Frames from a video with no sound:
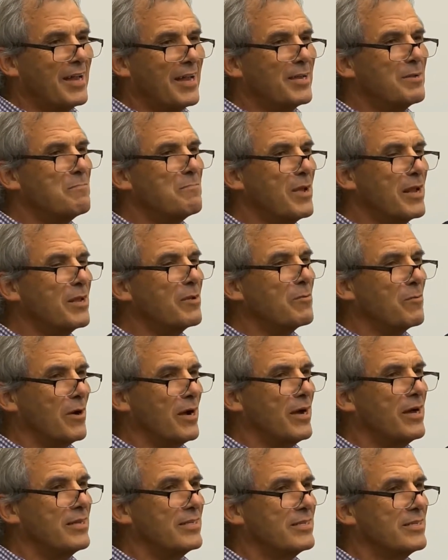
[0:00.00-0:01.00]
in many
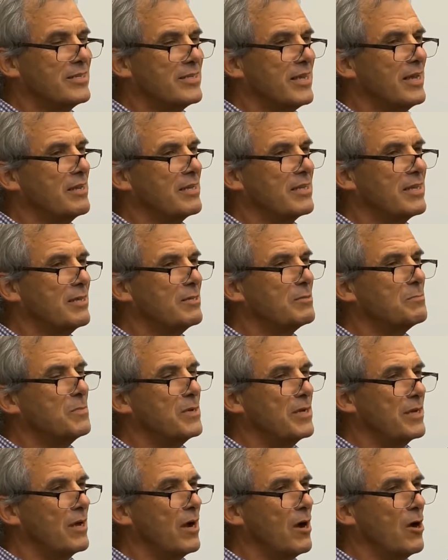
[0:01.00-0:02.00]
ways, as I say, it gives
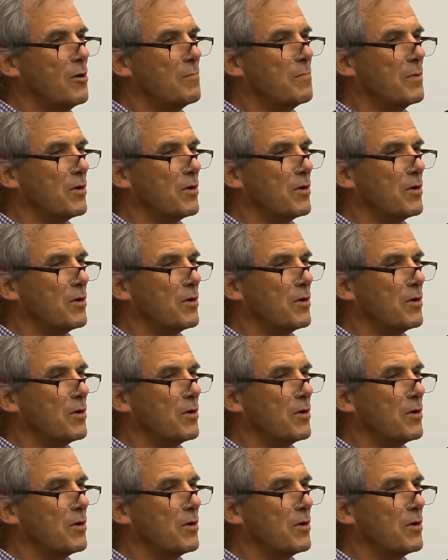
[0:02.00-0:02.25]
me hope